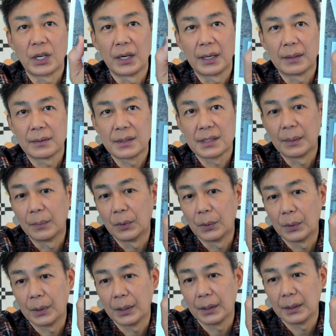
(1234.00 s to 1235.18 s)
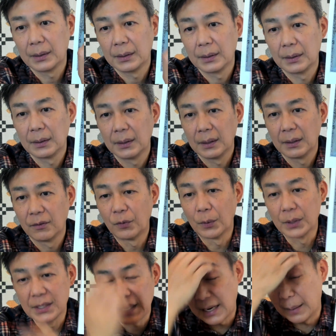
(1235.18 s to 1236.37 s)
chart out some more
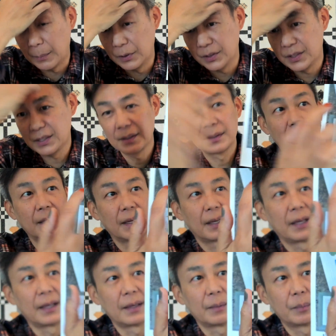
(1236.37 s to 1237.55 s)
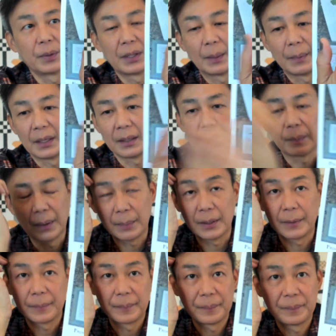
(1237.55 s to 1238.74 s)
forest animals and put them in here
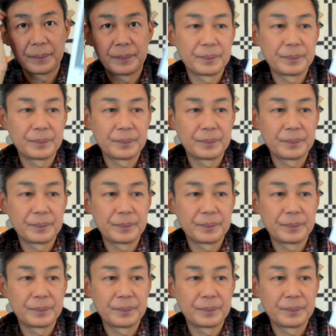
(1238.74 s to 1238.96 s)
maybe.